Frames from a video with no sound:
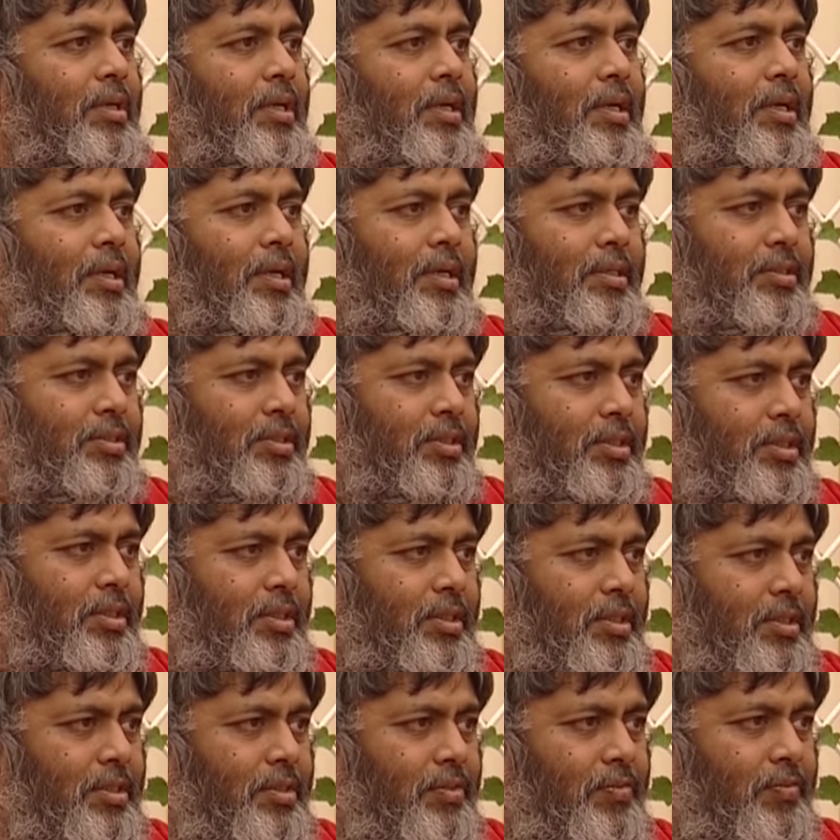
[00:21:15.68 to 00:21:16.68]
energy
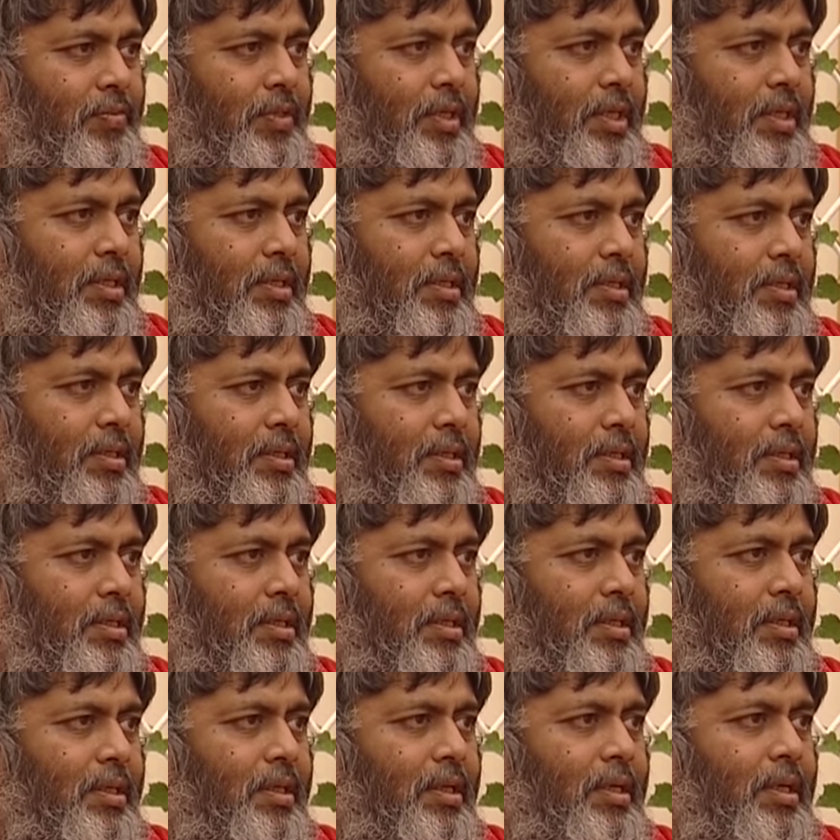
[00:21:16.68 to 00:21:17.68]
is weak
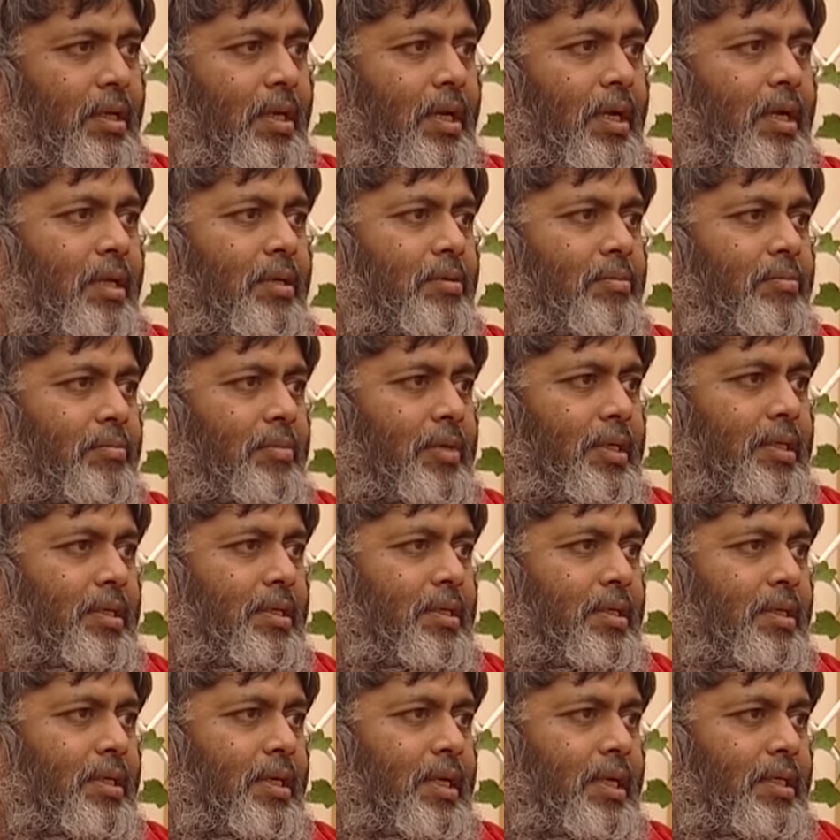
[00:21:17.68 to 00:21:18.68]
and
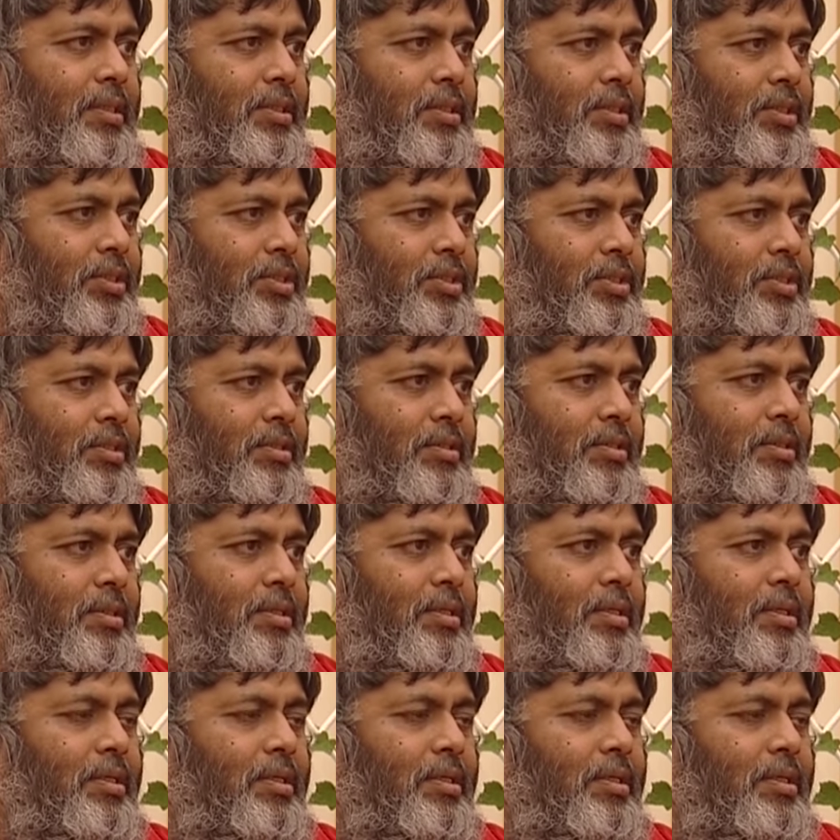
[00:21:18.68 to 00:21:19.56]
materialization